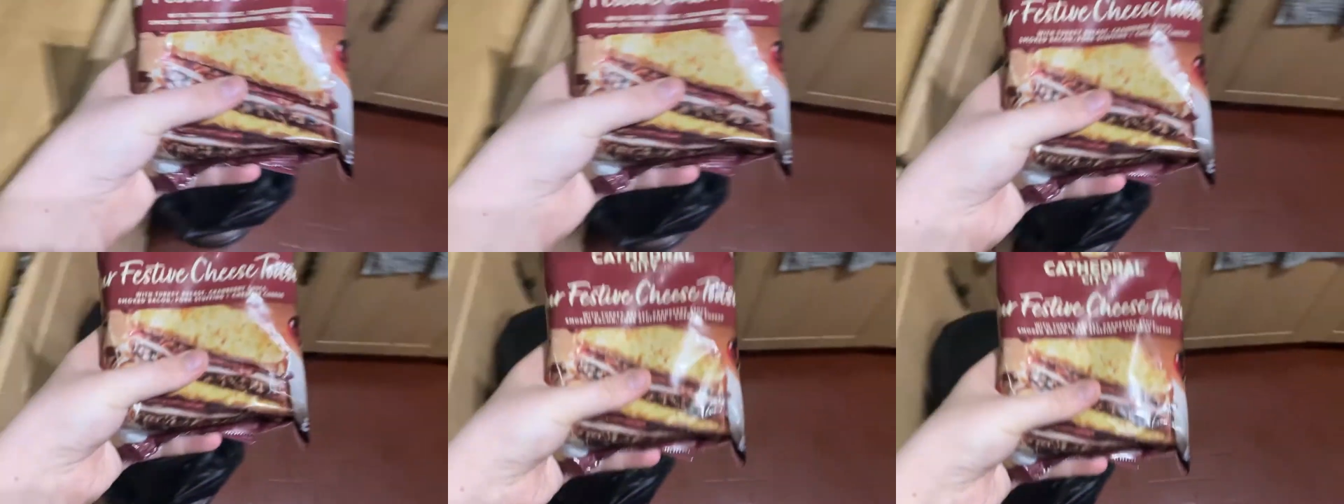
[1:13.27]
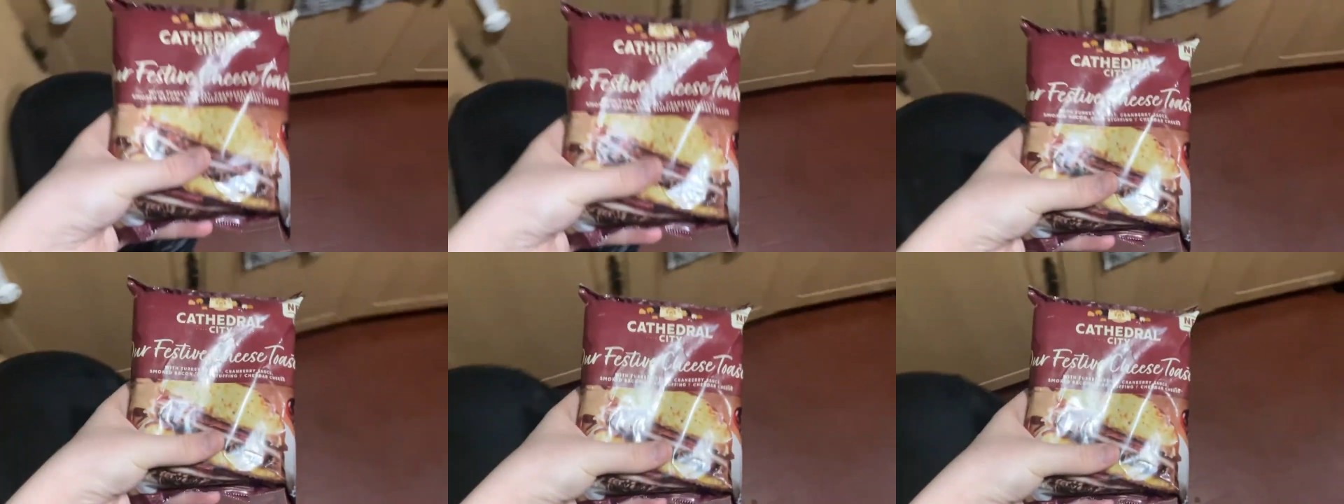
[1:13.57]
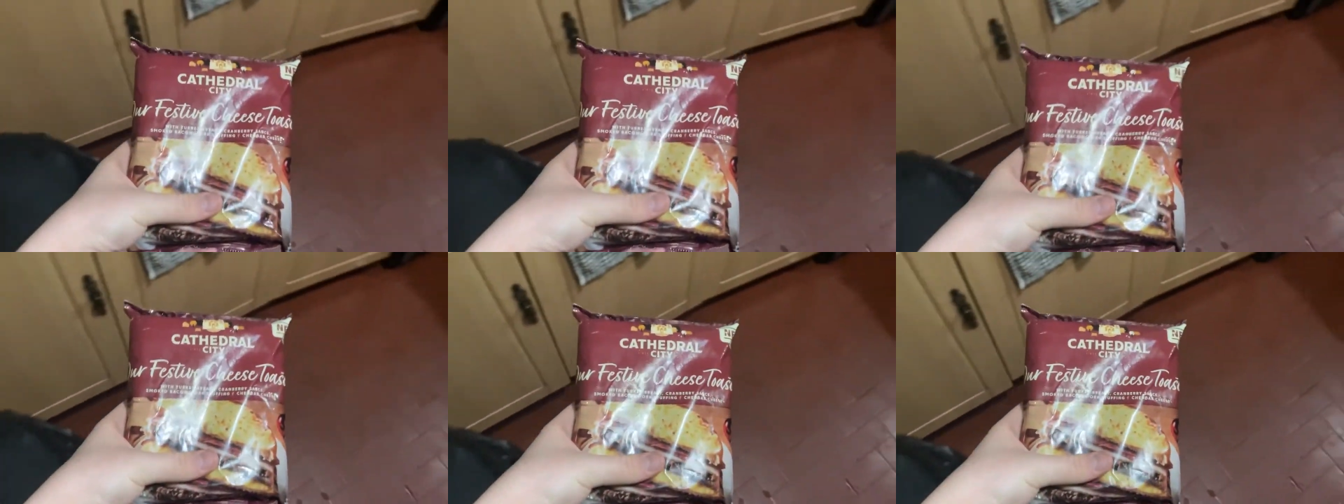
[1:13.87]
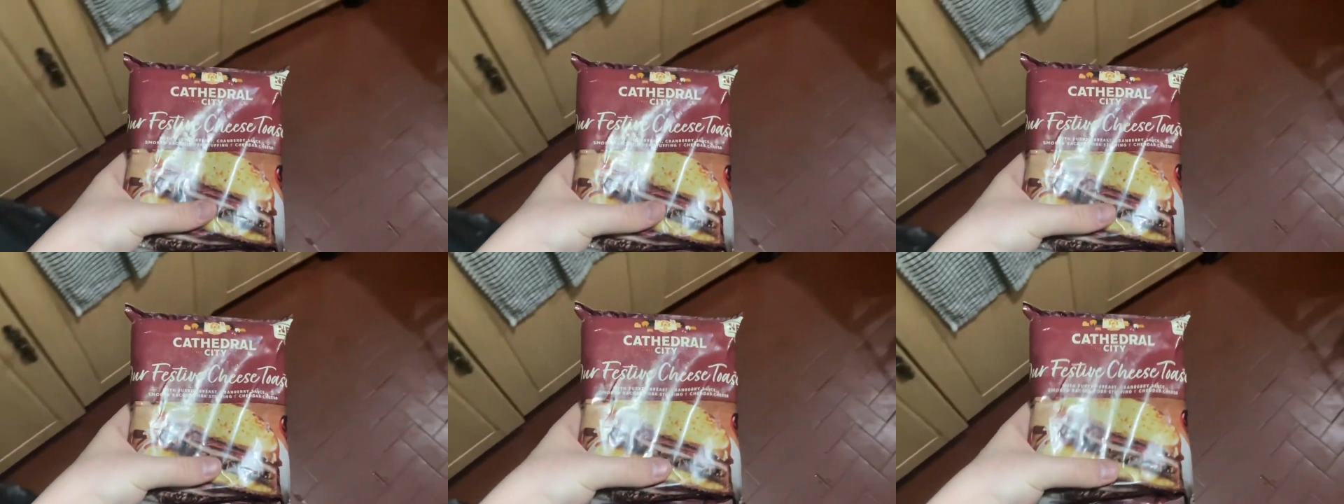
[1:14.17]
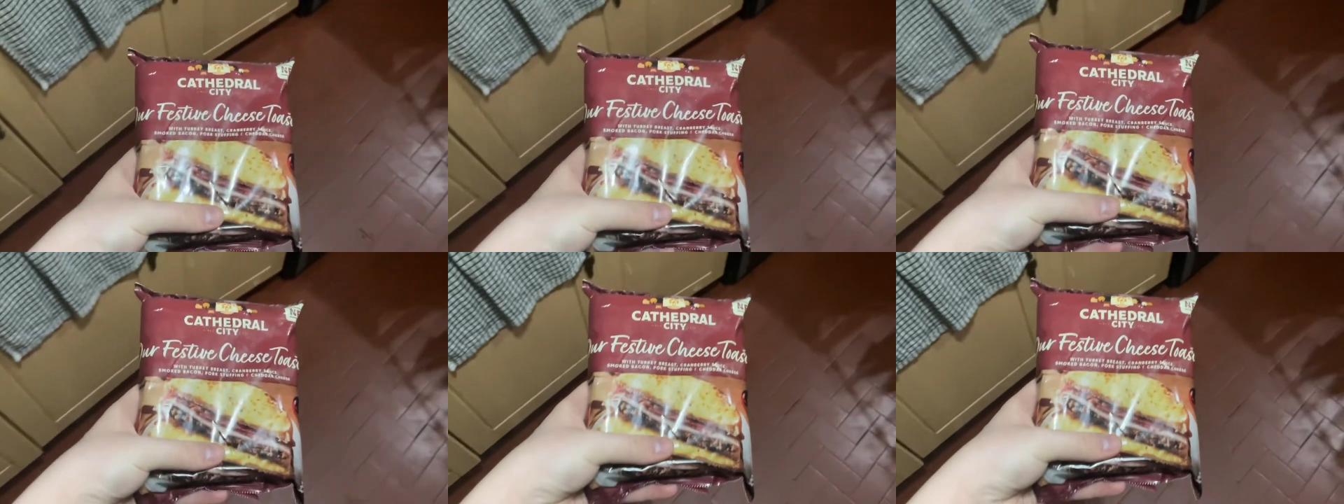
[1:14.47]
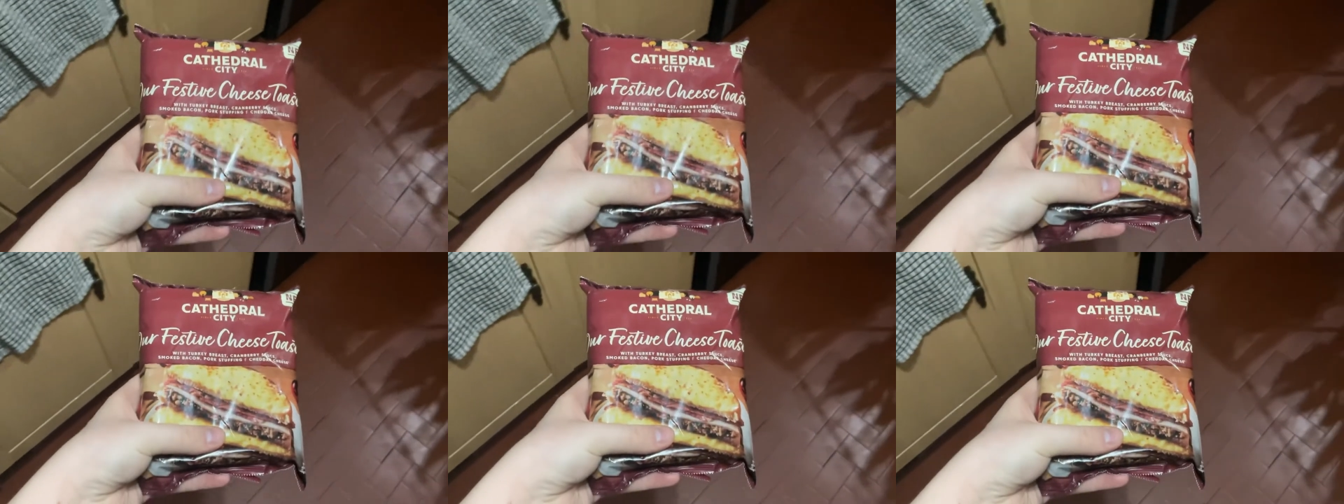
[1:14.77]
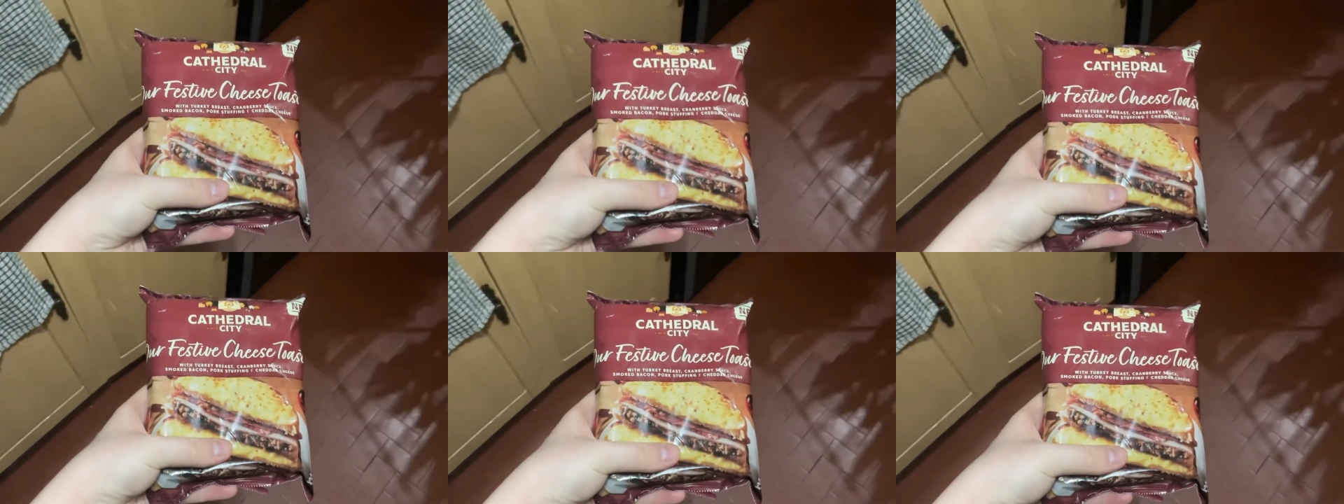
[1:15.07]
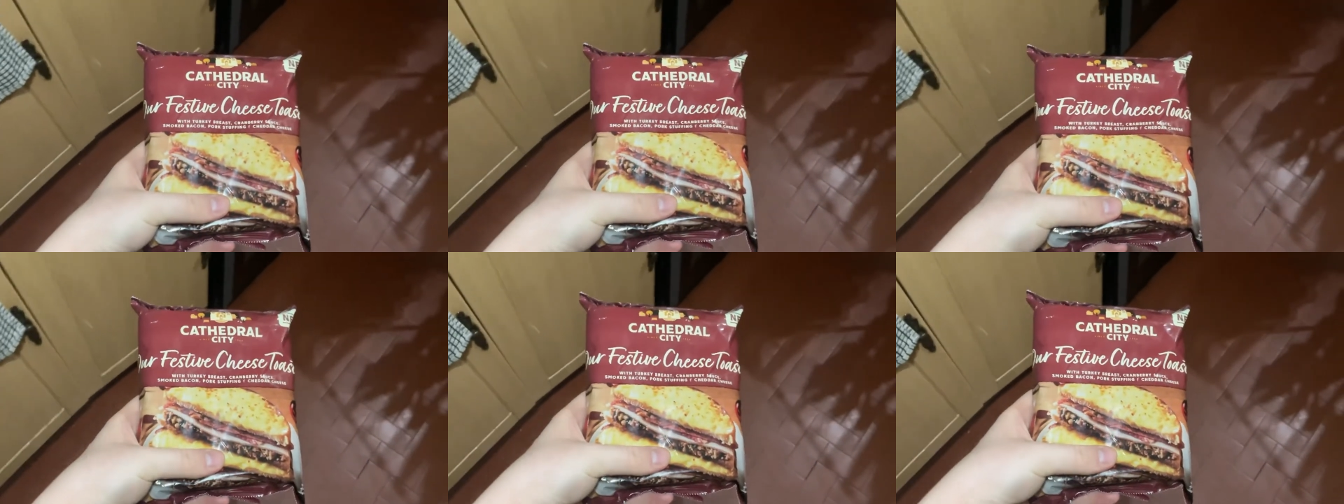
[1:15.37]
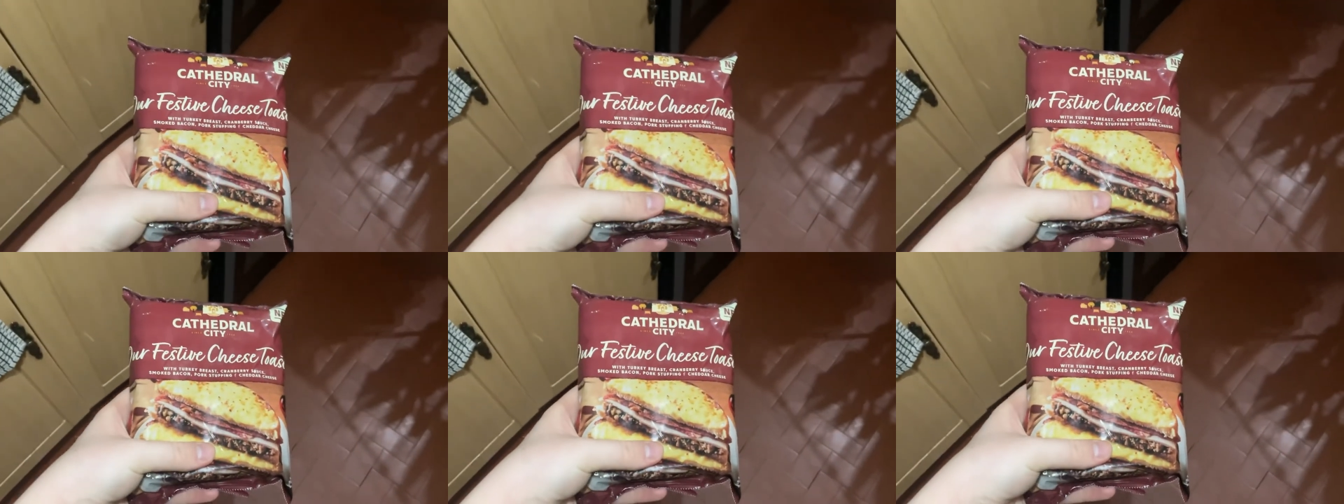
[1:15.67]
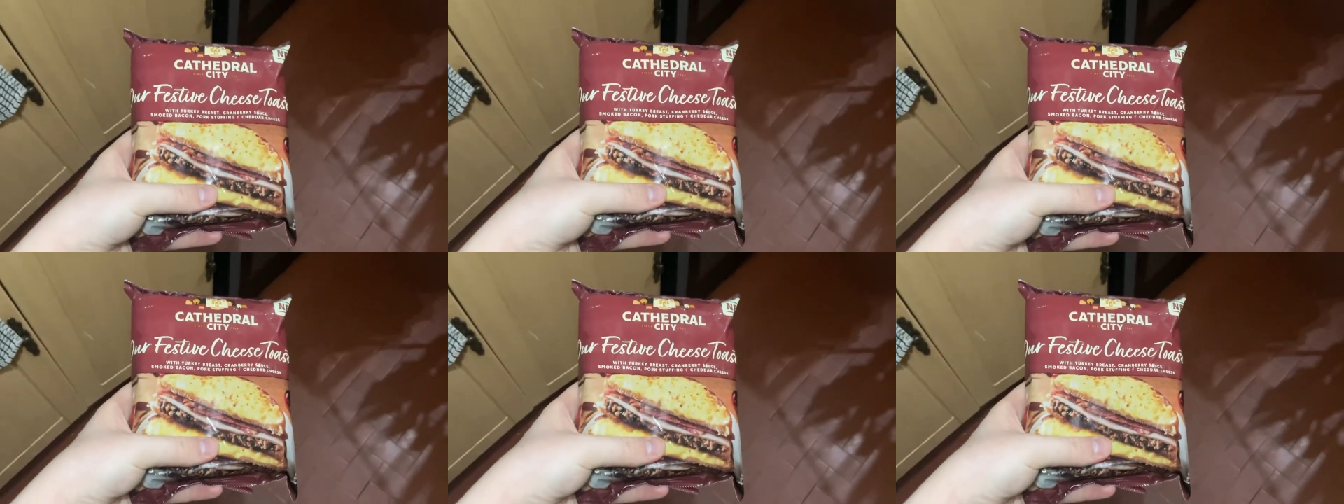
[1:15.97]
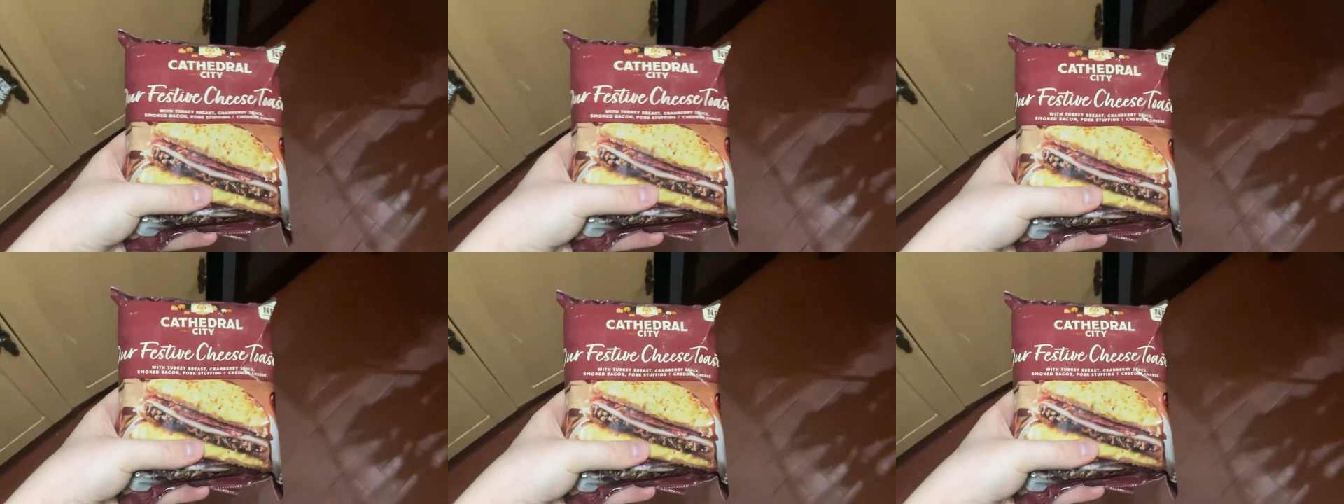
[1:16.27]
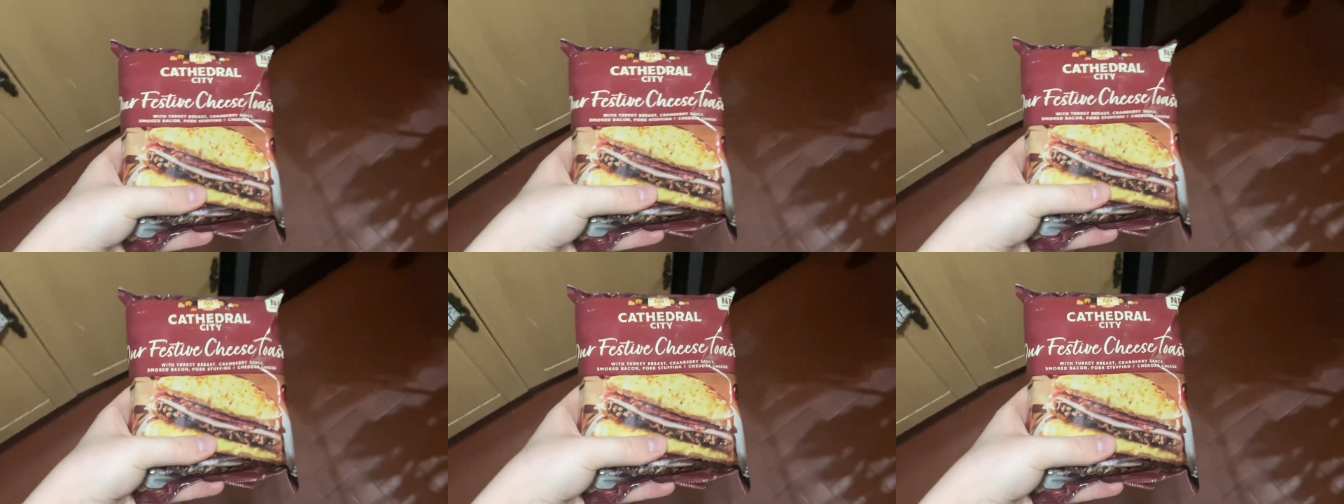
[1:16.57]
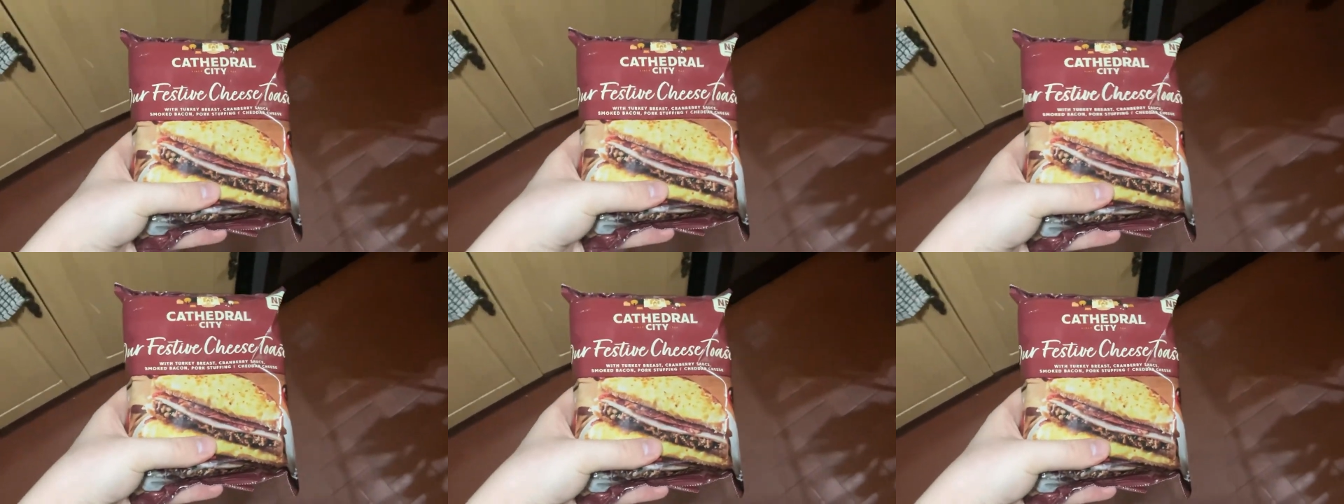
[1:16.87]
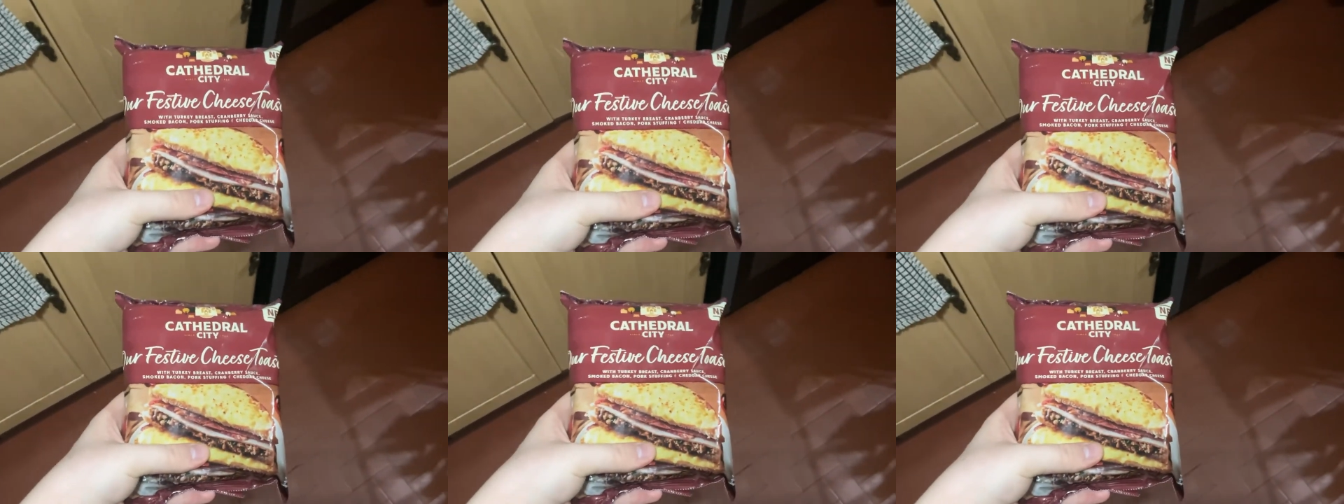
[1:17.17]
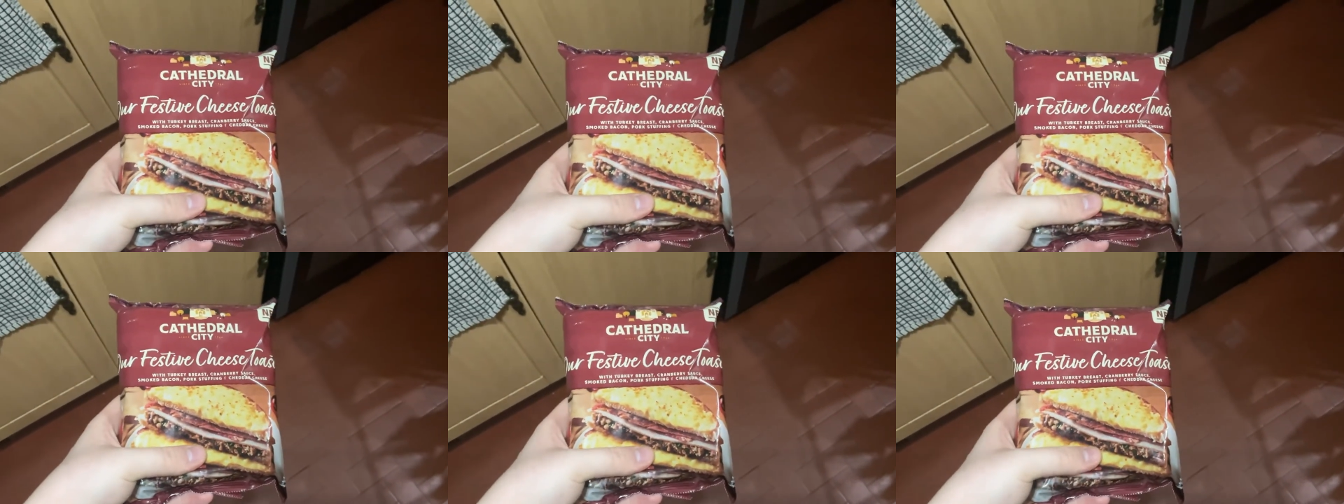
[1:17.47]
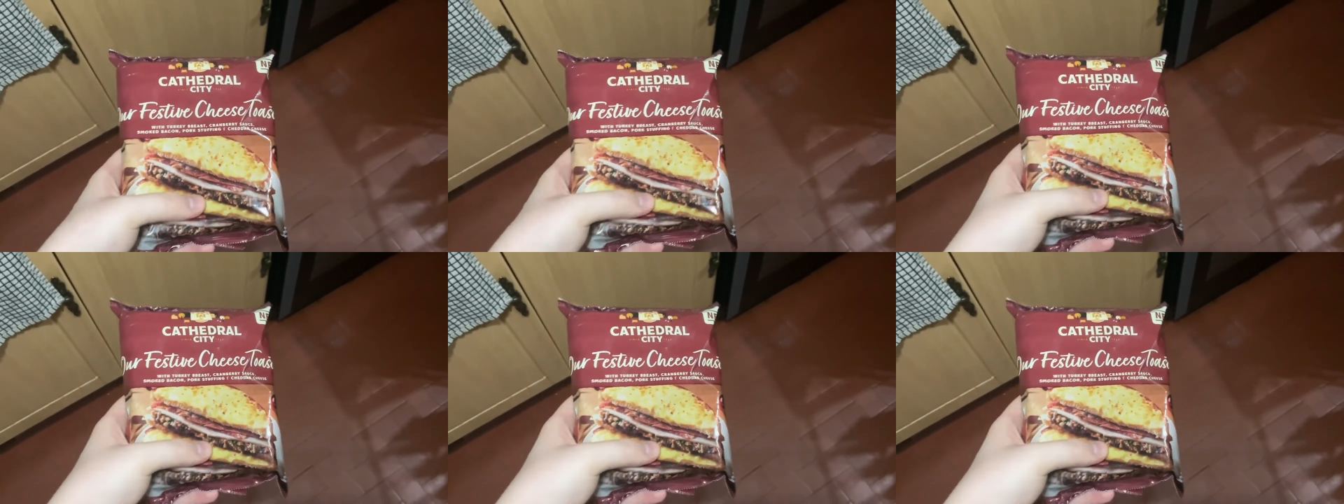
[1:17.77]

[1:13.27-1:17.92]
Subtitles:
Nobody's mouth can be seen.